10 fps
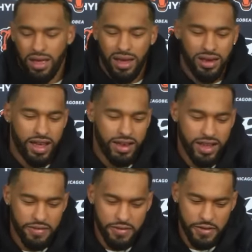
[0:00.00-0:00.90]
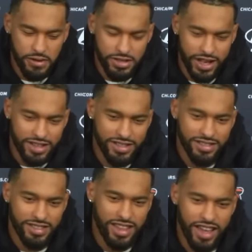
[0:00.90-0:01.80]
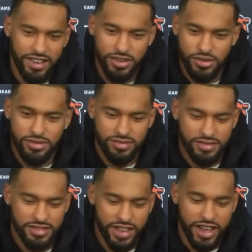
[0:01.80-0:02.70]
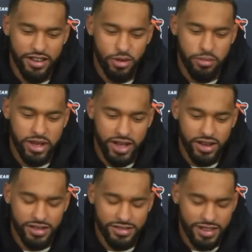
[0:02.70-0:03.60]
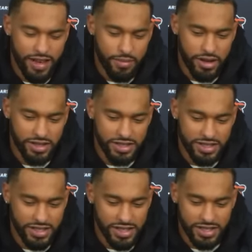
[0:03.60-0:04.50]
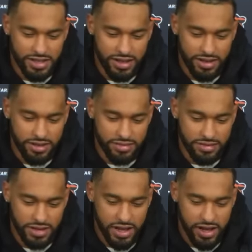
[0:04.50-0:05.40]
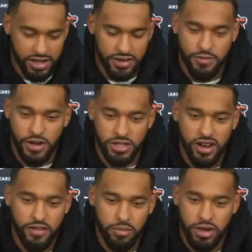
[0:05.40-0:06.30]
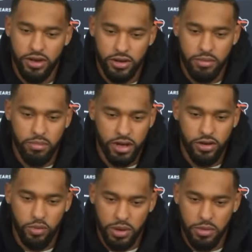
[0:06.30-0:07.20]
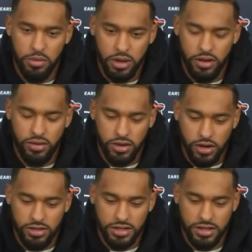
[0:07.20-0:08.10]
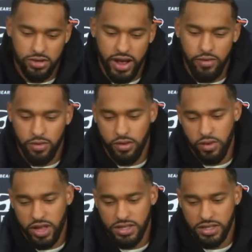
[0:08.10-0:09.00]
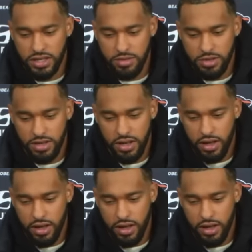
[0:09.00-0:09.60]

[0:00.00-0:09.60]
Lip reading: Yeah, it definitely feels like a new beginning. I mean, it's a fresh start for me, meeting new people, meeting new coaches, creating new relationships.